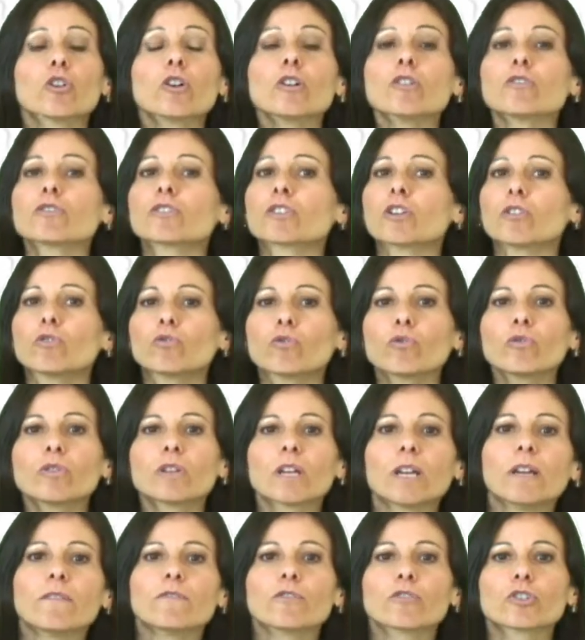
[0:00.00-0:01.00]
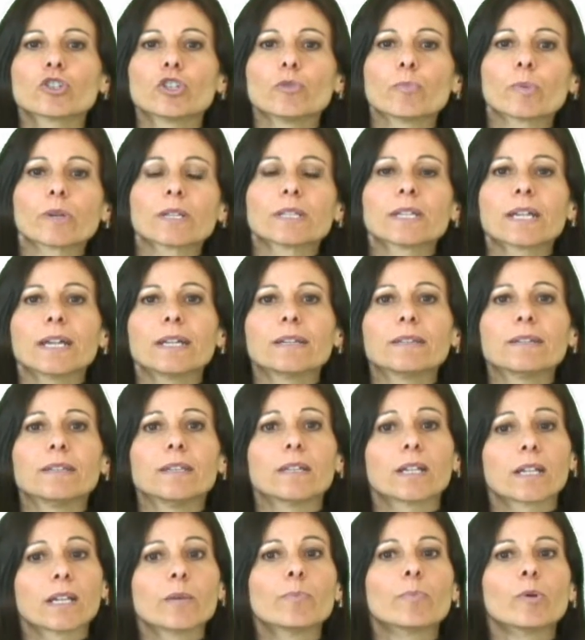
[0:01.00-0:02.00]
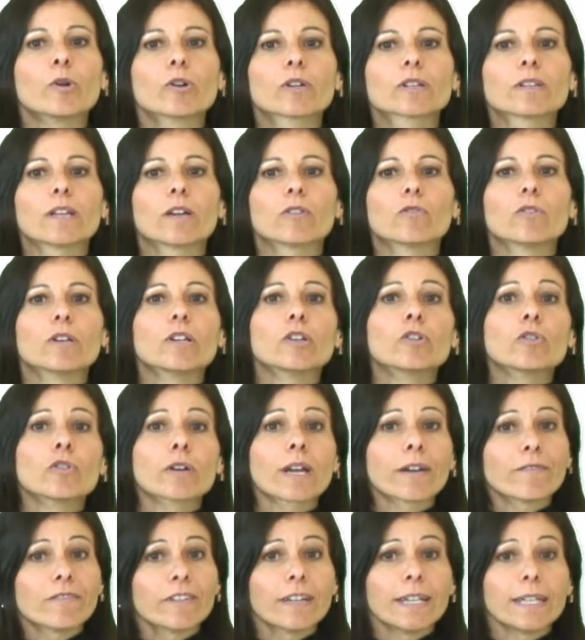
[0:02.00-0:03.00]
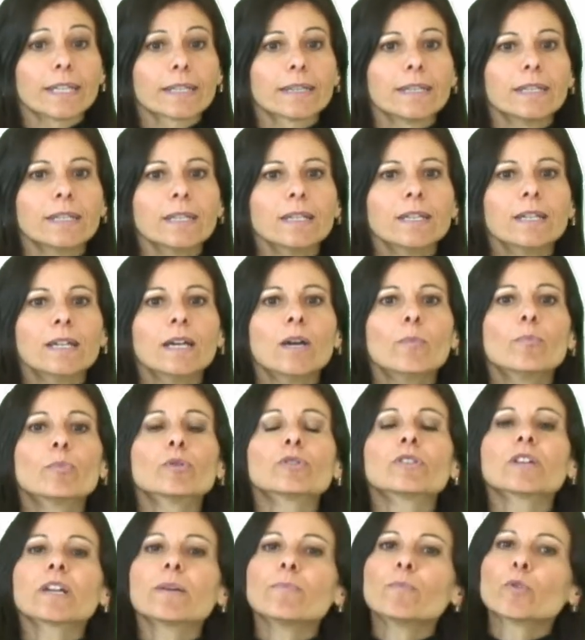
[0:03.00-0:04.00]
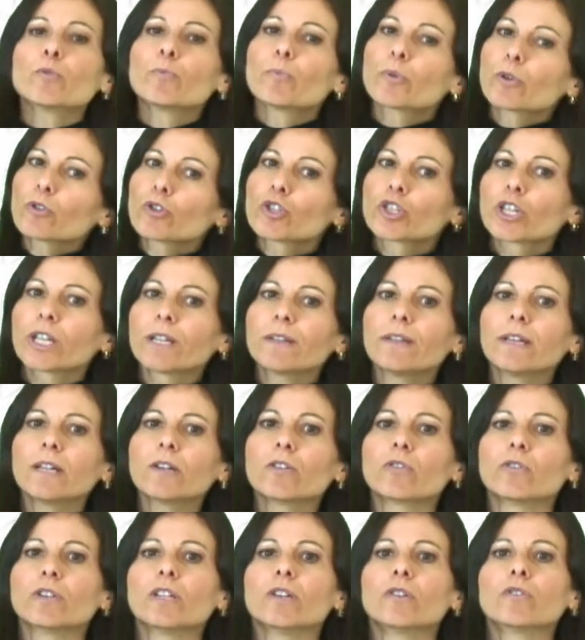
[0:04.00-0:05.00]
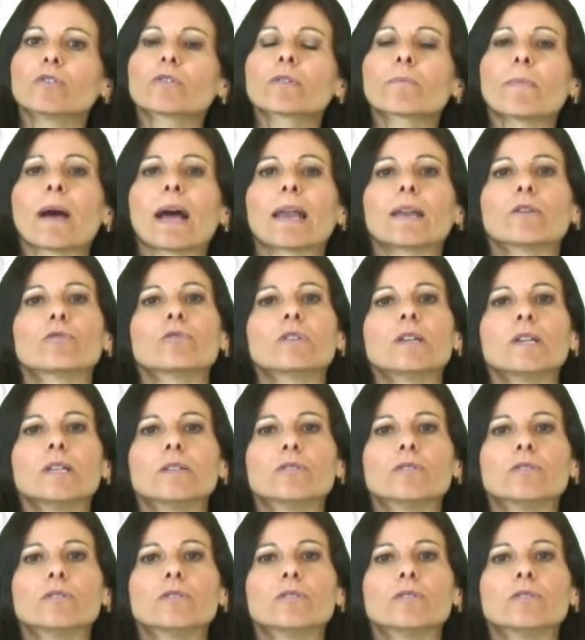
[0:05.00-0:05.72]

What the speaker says: Only if all of the present voices carry the green icon can we proceed to the normal use of the system.